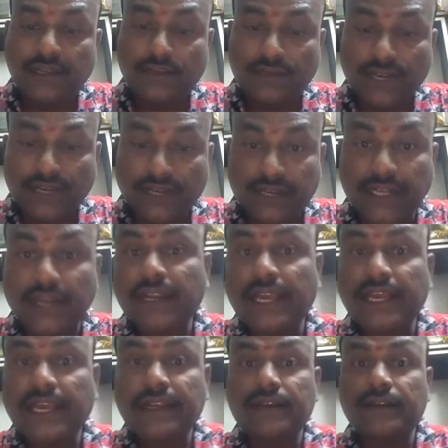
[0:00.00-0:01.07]
one
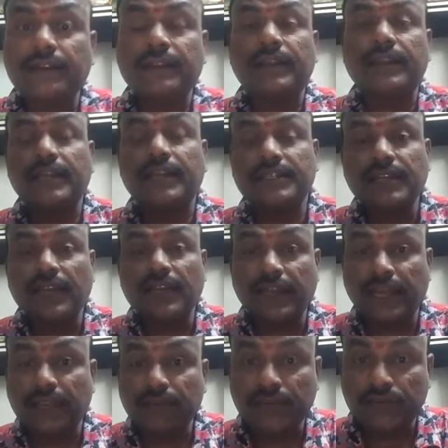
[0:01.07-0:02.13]
international
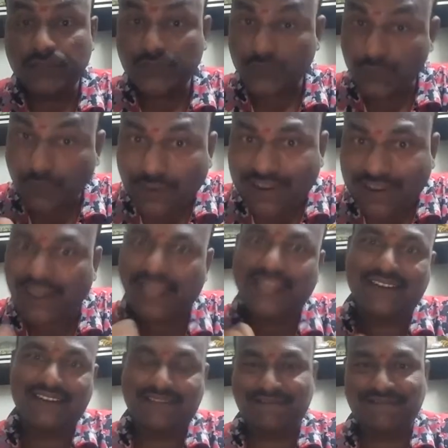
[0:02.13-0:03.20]
language should learn.